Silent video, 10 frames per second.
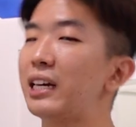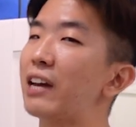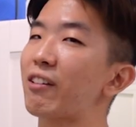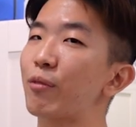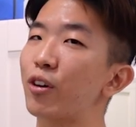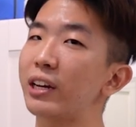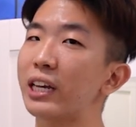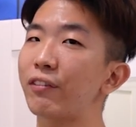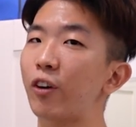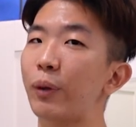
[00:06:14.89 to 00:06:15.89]
If I'm going to
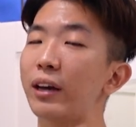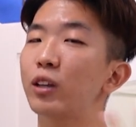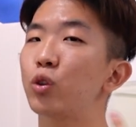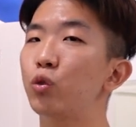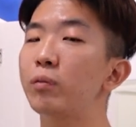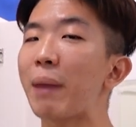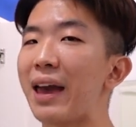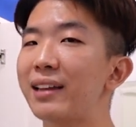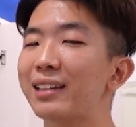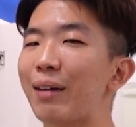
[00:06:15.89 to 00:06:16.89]
give away 2
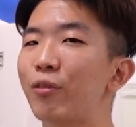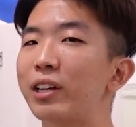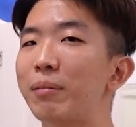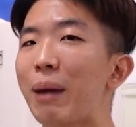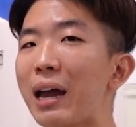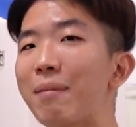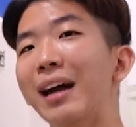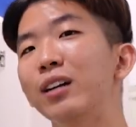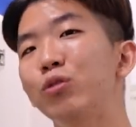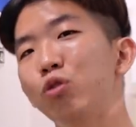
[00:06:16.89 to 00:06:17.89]
pants, I'm going to buy
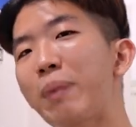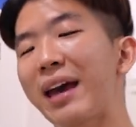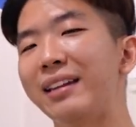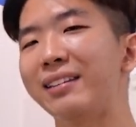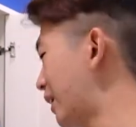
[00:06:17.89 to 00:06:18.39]
back 2 pants.